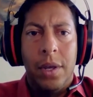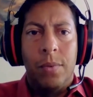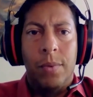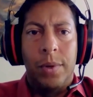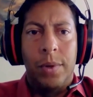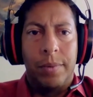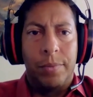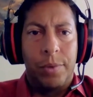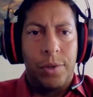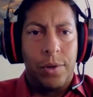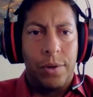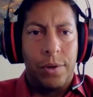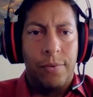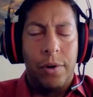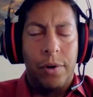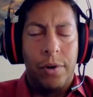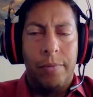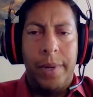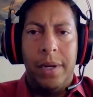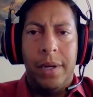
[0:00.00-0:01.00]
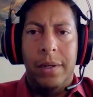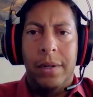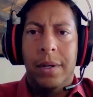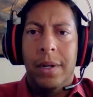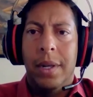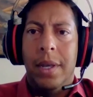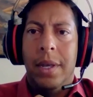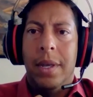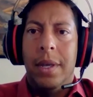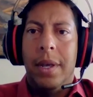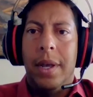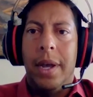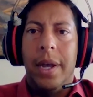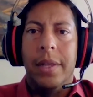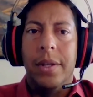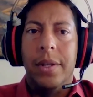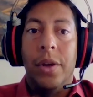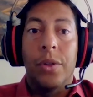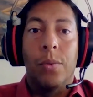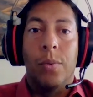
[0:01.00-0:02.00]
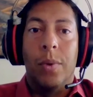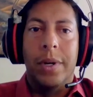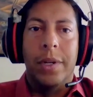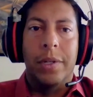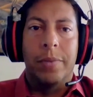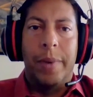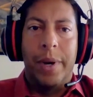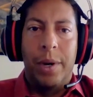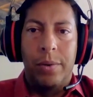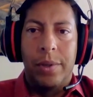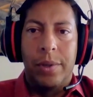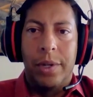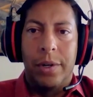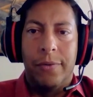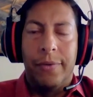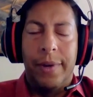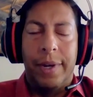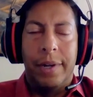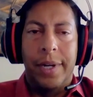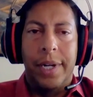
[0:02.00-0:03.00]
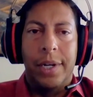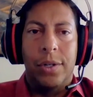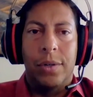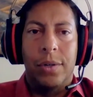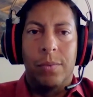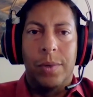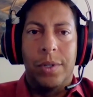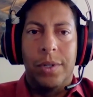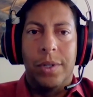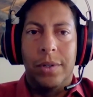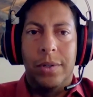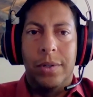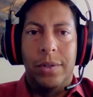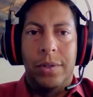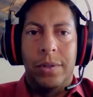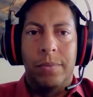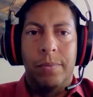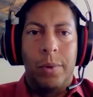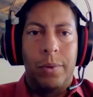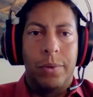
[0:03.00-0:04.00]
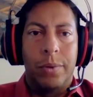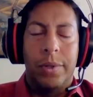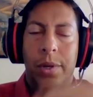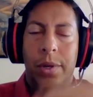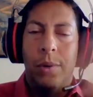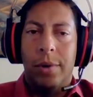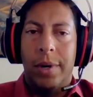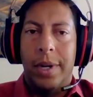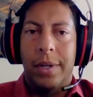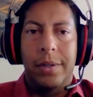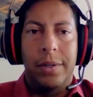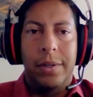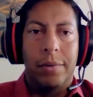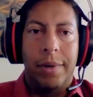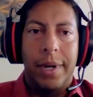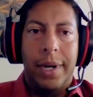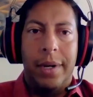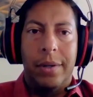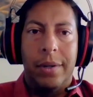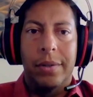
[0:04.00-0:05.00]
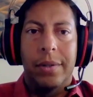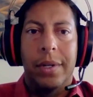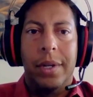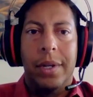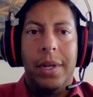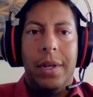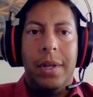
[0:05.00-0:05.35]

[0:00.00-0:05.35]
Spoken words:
which I'm sure you've heard about, and the other one is my own little foundation, which is mostly oriented around